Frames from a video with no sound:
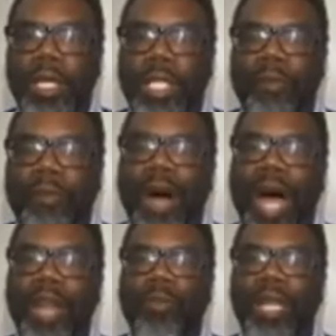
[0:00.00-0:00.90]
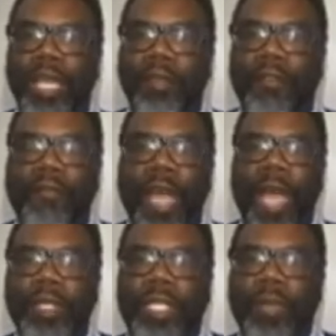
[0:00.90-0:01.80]
to provide relief for
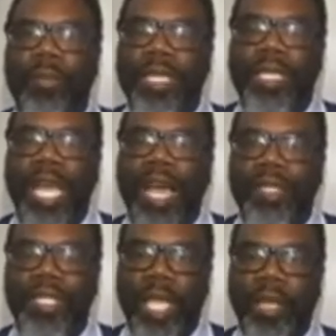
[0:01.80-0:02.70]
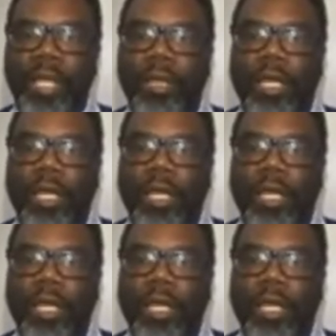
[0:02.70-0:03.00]
families that have been devastated